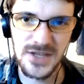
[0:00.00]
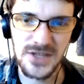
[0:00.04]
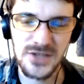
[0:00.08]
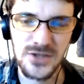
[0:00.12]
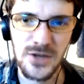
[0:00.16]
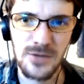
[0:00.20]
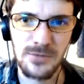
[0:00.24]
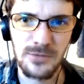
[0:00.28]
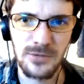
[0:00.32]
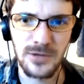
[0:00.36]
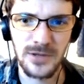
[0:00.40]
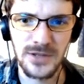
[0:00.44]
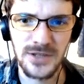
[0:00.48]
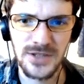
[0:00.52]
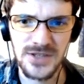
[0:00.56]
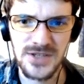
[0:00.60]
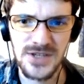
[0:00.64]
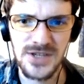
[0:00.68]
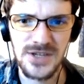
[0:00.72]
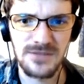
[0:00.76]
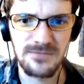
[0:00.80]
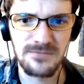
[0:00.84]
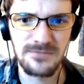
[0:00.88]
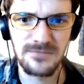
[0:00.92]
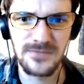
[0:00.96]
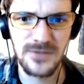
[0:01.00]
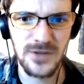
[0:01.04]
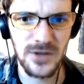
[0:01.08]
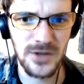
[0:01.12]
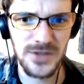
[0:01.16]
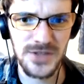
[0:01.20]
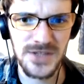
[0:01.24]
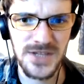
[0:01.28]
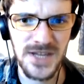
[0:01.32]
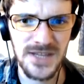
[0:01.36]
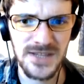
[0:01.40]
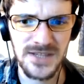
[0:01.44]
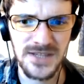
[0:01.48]
that top quality
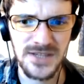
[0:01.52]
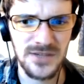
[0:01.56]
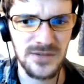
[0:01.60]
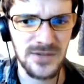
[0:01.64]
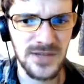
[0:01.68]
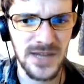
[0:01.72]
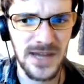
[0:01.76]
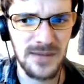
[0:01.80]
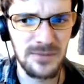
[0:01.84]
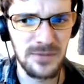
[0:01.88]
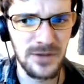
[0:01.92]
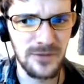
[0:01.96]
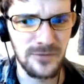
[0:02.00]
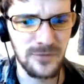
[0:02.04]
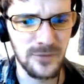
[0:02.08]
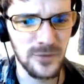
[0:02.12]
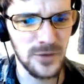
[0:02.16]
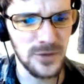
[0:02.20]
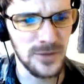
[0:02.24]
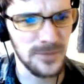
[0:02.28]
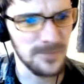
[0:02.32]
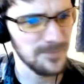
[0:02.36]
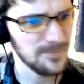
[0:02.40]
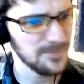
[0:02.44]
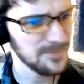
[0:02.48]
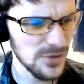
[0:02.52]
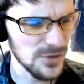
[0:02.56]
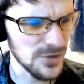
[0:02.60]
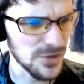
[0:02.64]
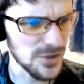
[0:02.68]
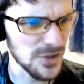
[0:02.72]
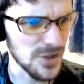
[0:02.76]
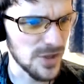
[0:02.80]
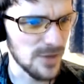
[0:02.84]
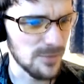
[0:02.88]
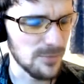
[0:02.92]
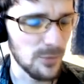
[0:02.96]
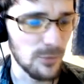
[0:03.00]
content that you came here for. Good
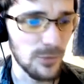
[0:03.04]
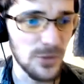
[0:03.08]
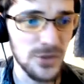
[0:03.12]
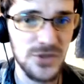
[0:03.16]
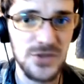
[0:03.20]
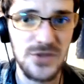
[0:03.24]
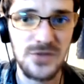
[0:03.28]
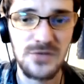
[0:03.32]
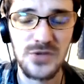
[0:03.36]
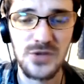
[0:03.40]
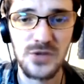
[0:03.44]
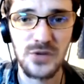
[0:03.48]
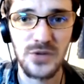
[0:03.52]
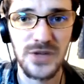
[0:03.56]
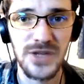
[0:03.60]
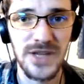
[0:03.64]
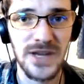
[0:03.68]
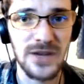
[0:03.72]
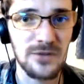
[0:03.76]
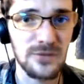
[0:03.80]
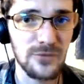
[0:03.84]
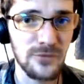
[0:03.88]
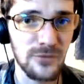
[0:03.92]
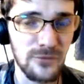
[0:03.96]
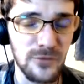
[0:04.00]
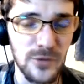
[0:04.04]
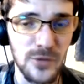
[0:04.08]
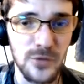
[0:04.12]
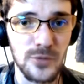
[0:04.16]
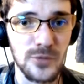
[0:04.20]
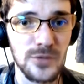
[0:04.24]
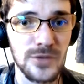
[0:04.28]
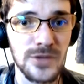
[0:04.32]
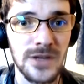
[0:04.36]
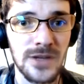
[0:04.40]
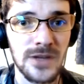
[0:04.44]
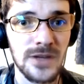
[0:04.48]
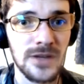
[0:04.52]
shit. But once you've sorted out
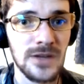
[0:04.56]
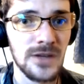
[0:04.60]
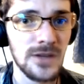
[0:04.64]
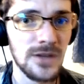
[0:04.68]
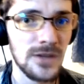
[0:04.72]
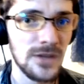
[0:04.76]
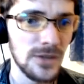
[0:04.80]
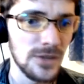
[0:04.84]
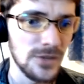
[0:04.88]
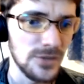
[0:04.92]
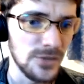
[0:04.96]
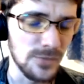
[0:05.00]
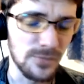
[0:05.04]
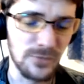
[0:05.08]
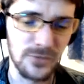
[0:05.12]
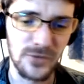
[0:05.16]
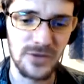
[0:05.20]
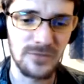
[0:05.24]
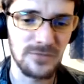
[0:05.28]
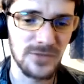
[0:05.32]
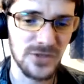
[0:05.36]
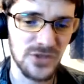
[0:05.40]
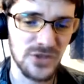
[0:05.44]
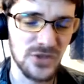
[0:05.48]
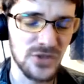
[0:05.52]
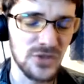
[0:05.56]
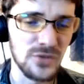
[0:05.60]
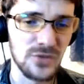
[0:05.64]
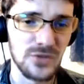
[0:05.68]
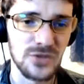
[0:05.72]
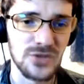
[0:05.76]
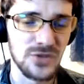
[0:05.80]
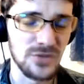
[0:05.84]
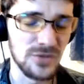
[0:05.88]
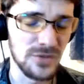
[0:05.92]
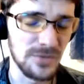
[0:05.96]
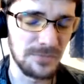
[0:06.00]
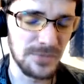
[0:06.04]
food, you're pretty much
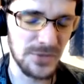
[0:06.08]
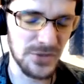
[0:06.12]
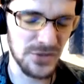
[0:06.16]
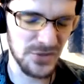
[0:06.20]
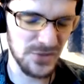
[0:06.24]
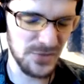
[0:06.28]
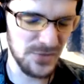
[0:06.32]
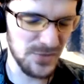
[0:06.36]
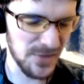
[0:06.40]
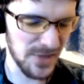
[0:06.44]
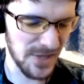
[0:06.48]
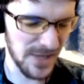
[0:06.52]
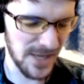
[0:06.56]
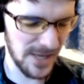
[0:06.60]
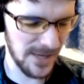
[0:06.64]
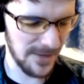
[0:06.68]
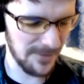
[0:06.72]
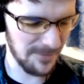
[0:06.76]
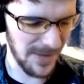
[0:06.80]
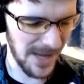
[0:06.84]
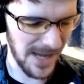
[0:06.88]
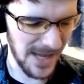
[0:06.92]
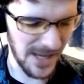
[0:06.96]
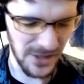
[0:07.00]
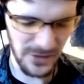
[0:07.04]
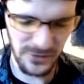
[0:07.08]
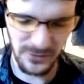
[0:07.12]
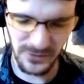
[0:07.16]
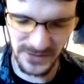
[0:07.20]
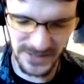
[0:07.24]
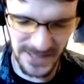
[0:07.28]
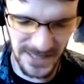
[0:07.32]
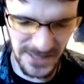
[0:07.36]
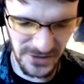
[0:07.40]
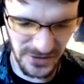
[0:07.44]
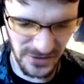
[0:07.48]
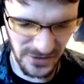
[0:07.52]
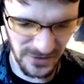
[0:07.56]
good. You can pursue the game at your
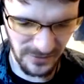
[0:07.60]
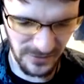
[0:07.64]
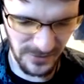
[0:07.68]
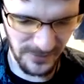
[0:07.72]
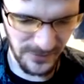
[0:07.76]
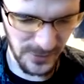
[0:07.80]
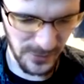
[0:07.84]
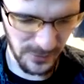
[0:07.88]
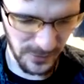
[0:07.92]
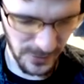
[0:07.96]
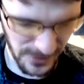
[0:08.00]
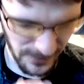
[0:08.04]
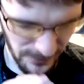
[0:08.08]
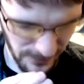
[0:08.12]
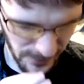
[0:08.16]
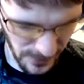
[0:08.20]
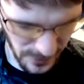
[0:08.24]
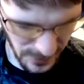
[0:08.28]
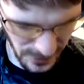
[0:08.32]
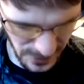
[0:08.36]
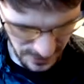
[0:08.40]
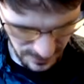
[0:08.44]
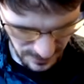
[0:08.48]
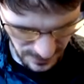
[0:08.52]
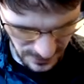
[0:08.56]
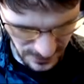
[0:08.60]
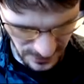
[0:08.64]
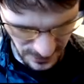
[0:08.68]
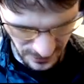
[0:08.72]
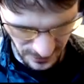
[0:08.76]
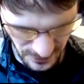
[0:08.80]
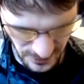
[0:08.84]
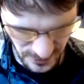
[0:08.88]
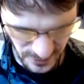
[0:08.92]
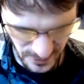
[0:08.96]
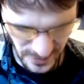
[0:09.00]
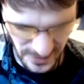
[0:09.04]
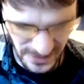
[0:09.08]
leisure, whether you want to focus mostly
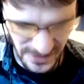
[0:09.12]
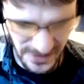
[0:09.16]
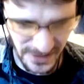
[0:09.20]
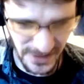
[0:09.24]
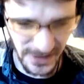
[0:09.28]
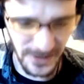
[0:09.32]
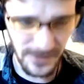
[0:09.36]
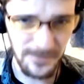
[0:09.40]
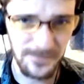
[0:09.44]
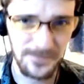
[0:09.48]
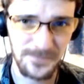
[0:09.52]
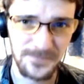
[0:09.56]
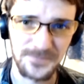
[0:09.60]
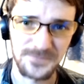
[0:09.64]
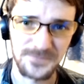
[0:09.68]
on training